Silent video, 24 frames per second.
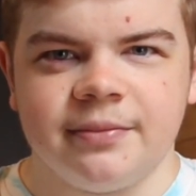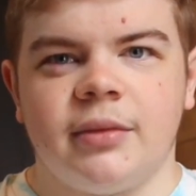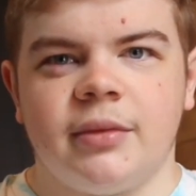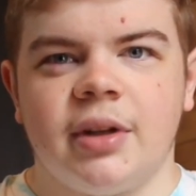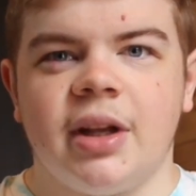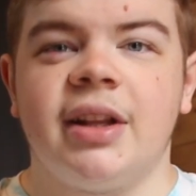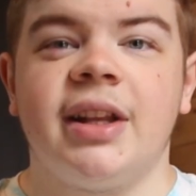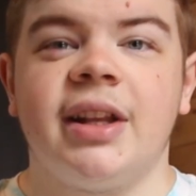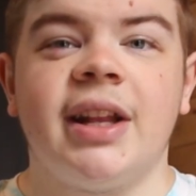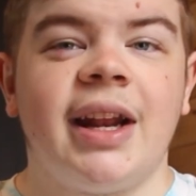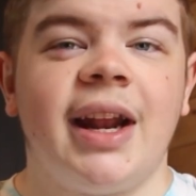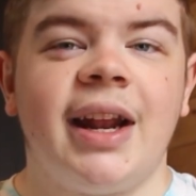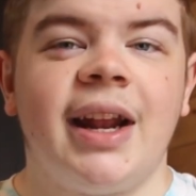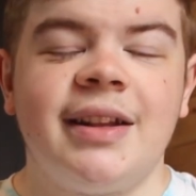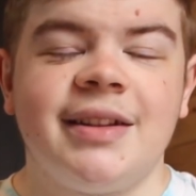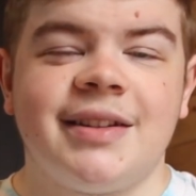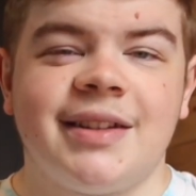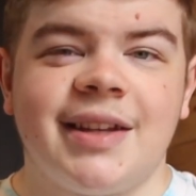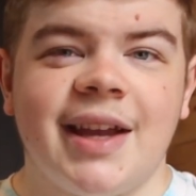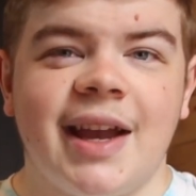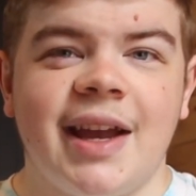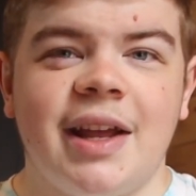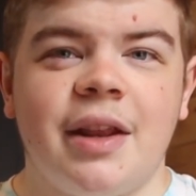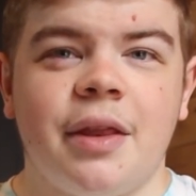And then in
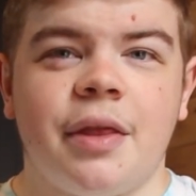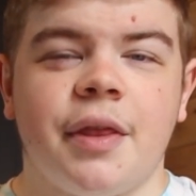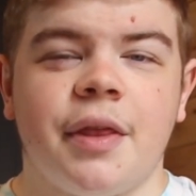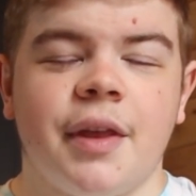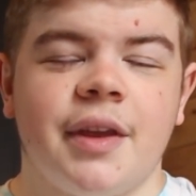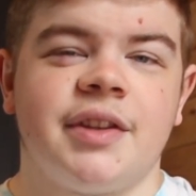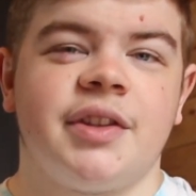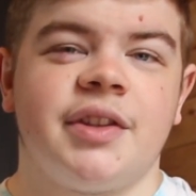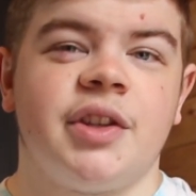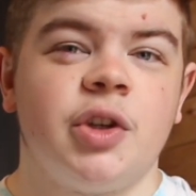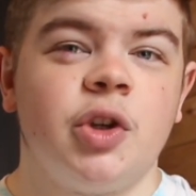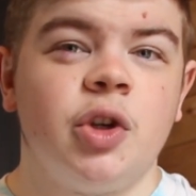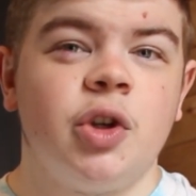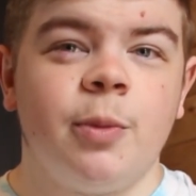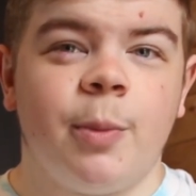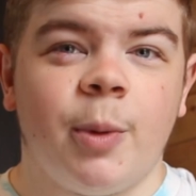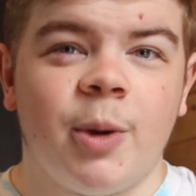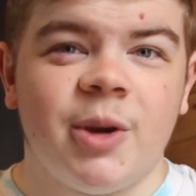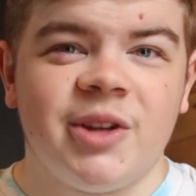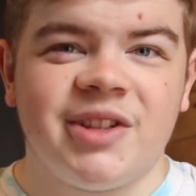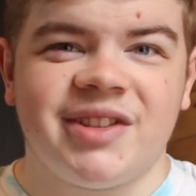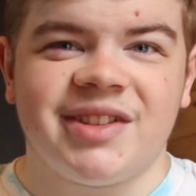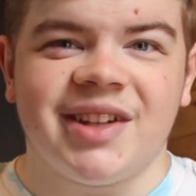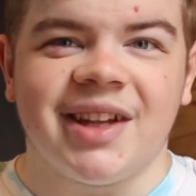10th is the new
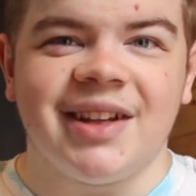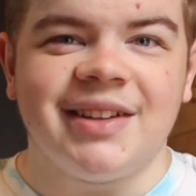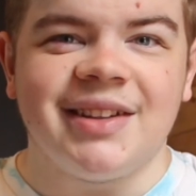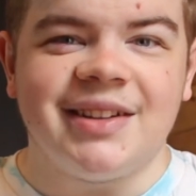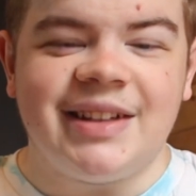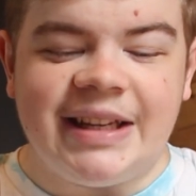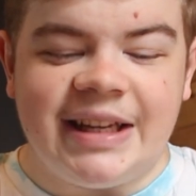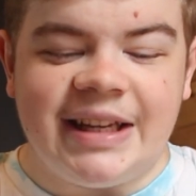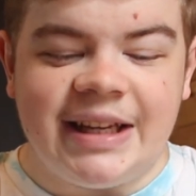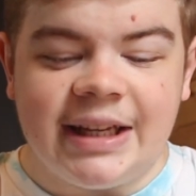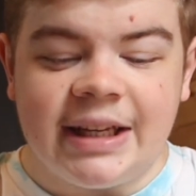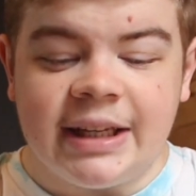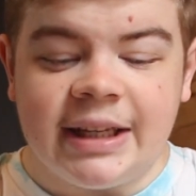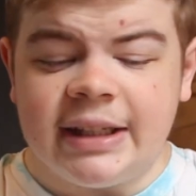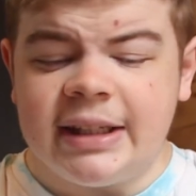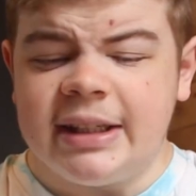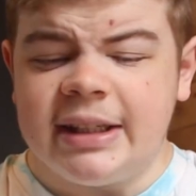boys Dundee.